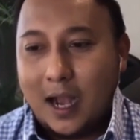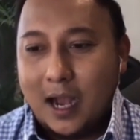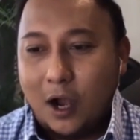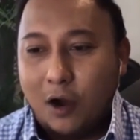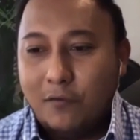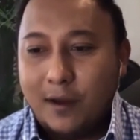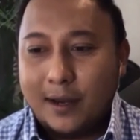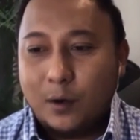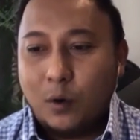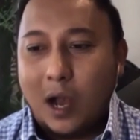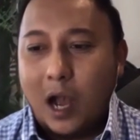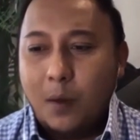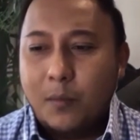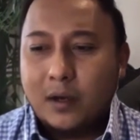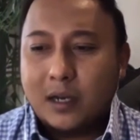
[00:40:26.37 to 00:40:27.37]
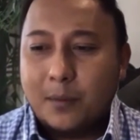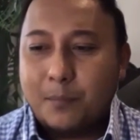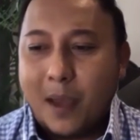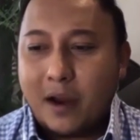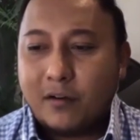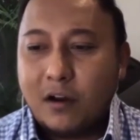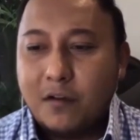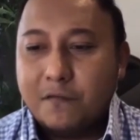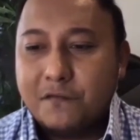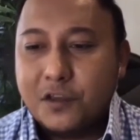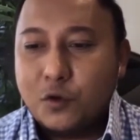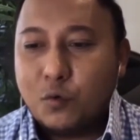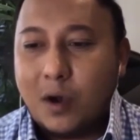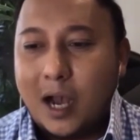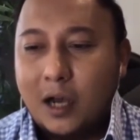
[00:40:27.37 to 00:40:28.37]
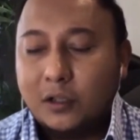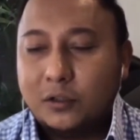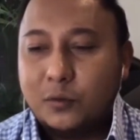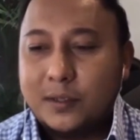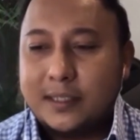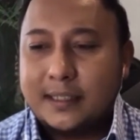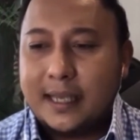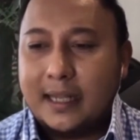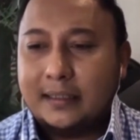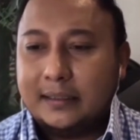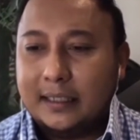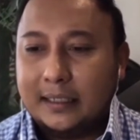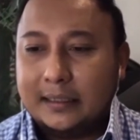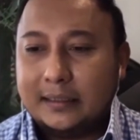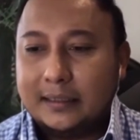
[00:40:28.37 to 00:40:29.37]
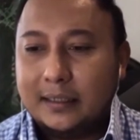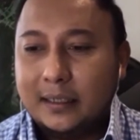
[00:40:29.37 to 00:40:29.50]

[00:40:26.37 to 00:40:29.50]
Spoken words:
All right, how about the background view? How to set it?